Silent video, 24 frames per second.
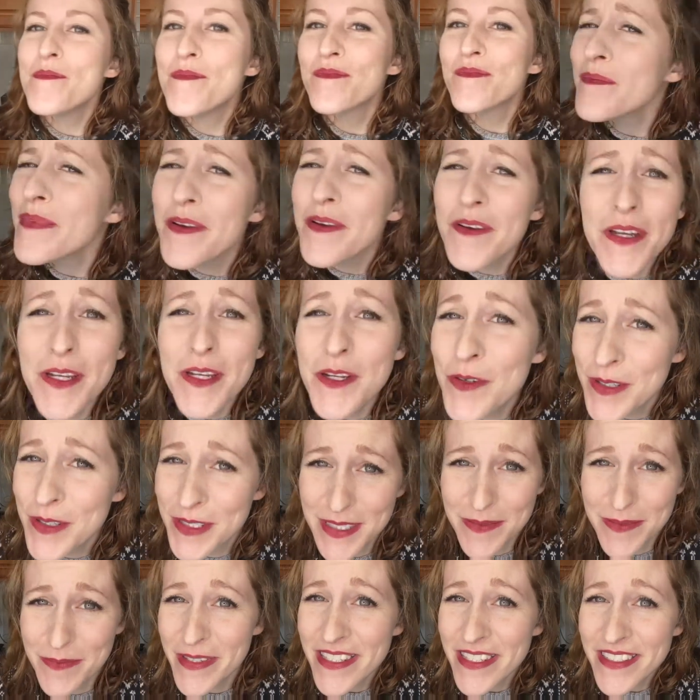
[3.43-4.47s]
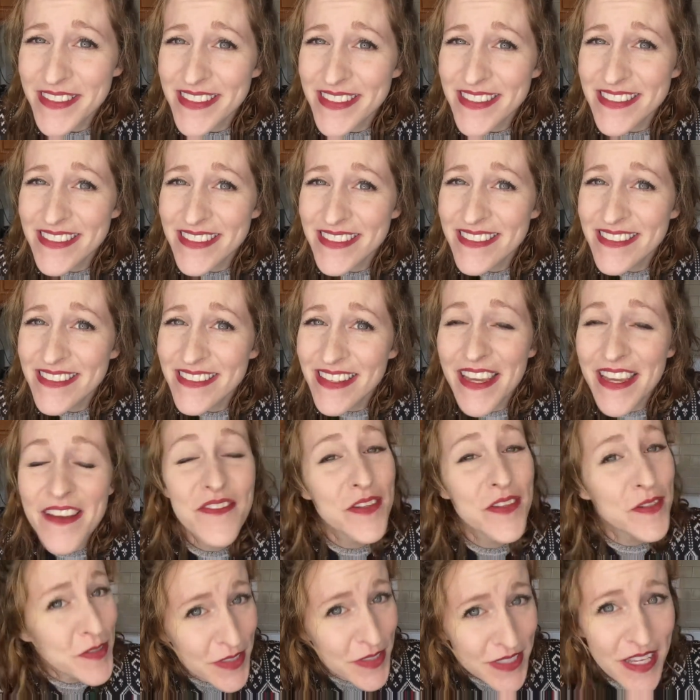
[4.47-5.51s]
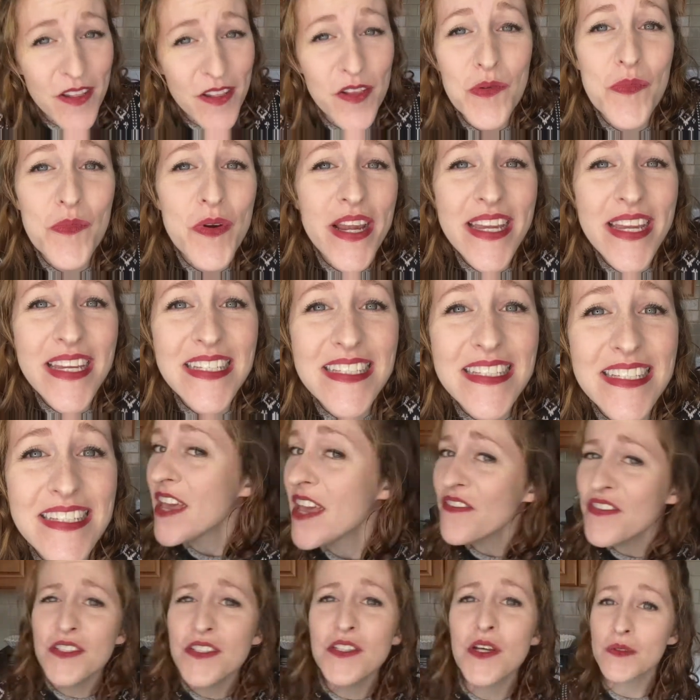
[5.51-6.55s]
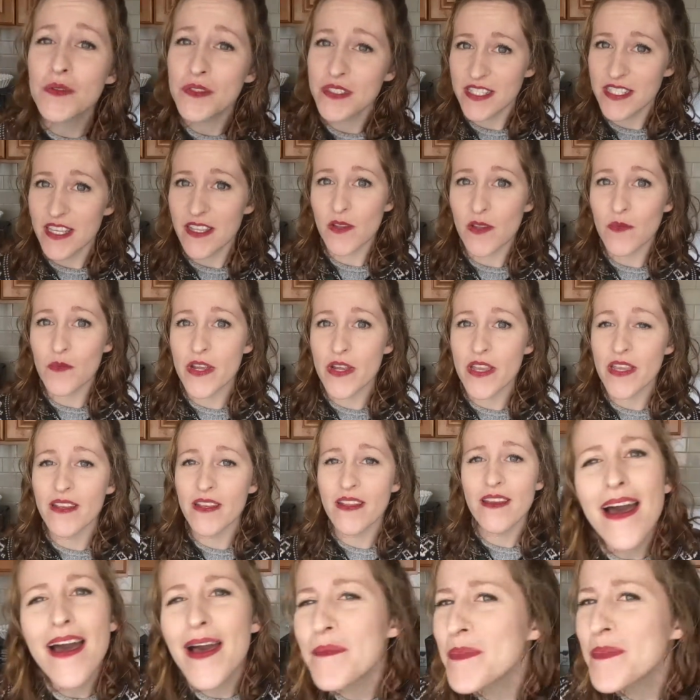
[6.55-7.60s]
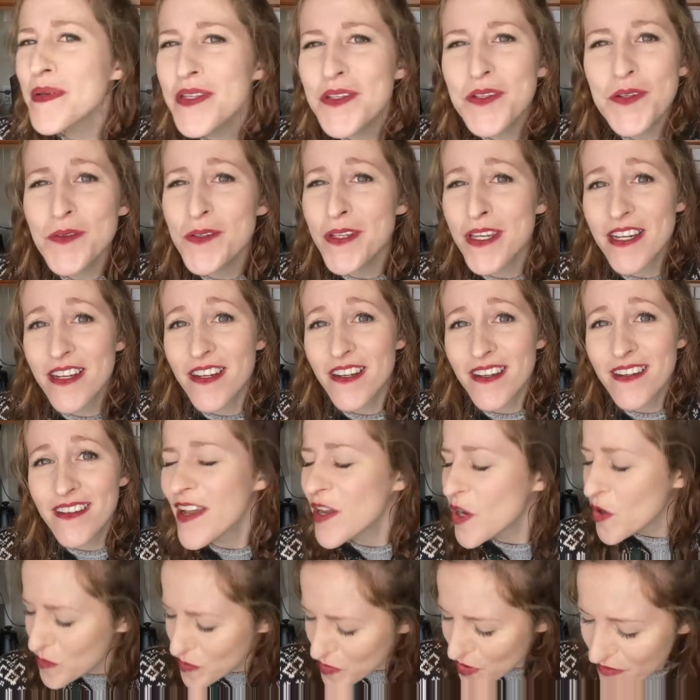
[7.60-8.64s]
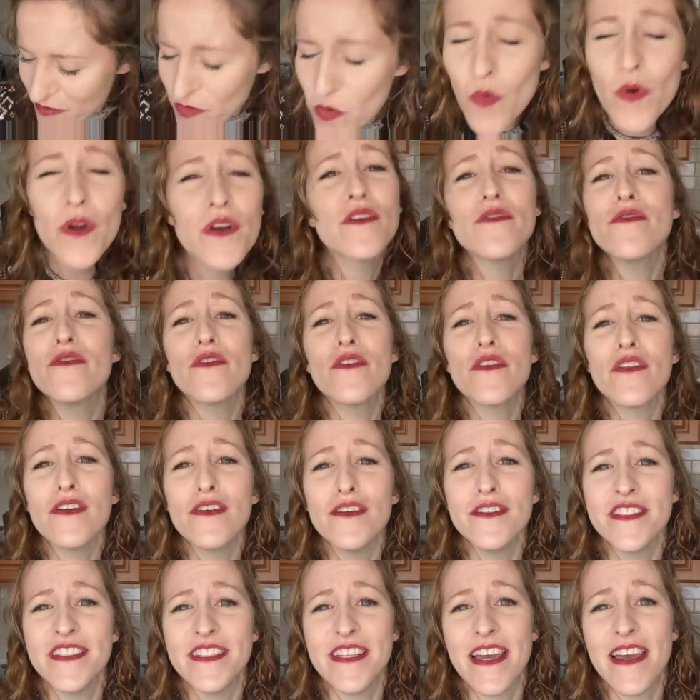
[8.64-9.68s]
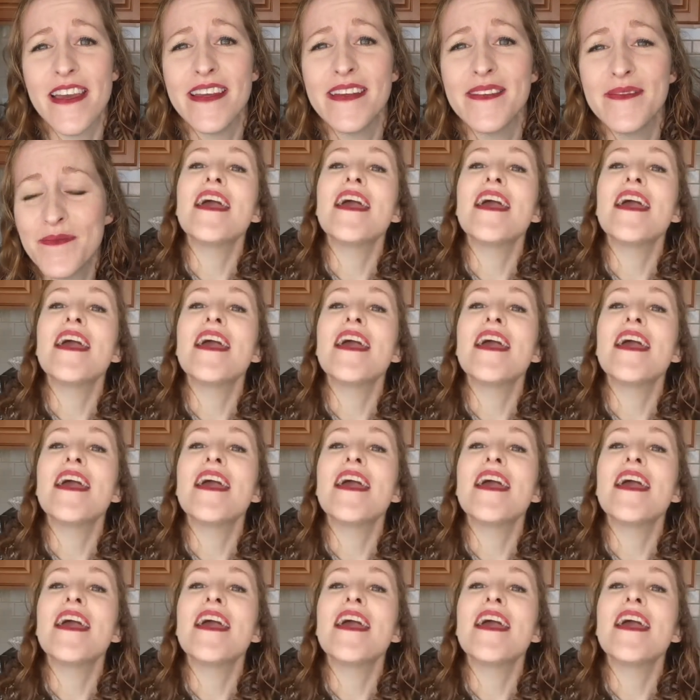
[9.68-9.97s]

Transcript: Merry Christmas, if you celebrate. If you don't celebrate, Happy New Year. I hope you have a wonderful Thursday.